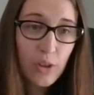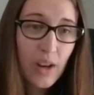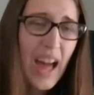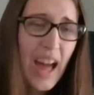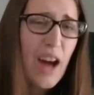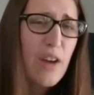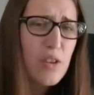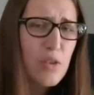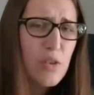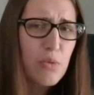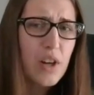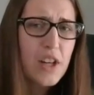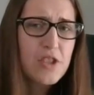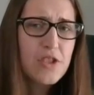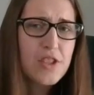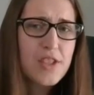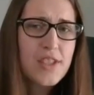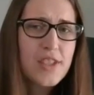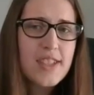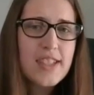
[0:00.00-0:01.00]
How did
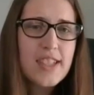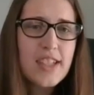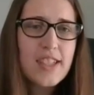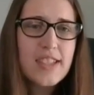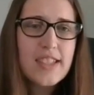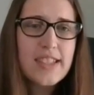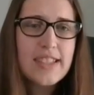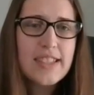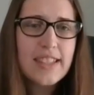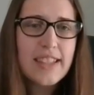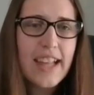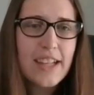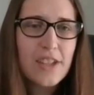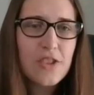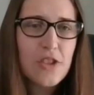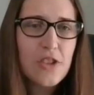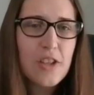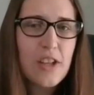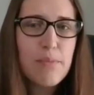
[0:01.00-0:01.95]
Russia steal this election?